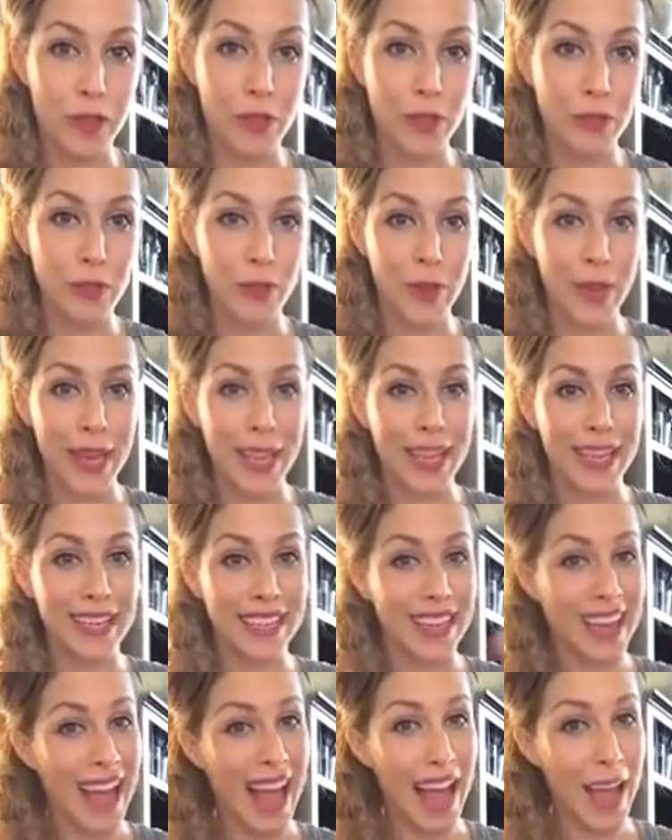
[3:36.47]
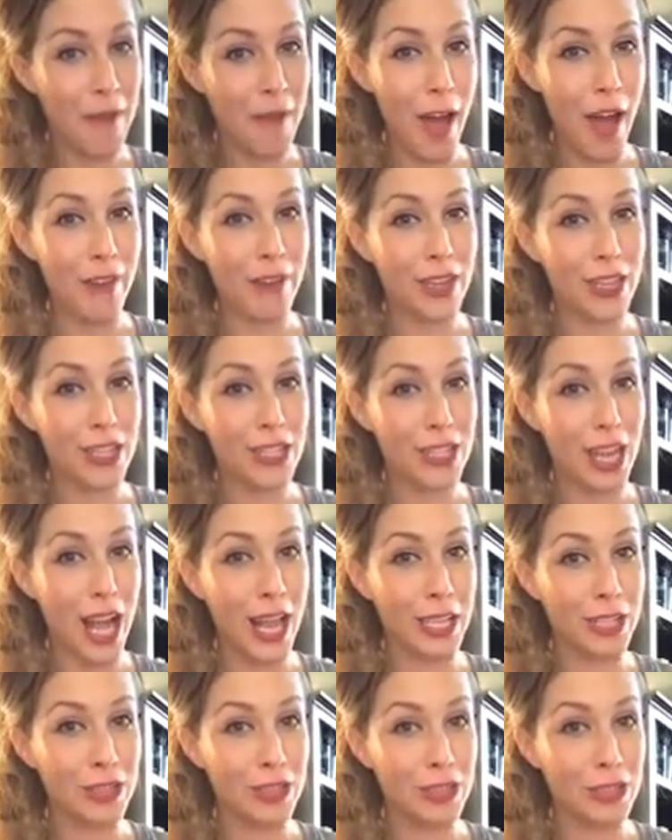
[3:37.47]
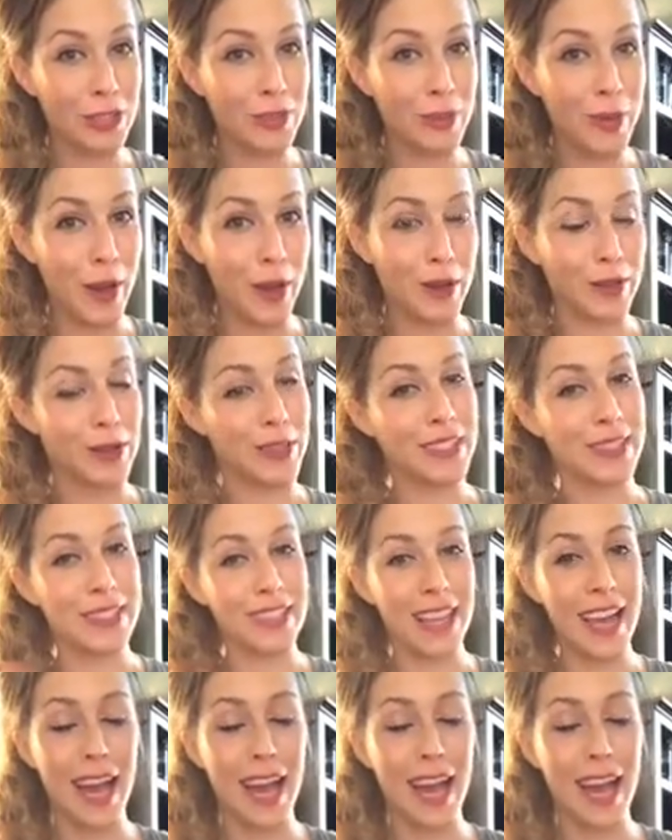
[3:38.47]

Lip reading: Those big, "I'm having a challenge group" posts.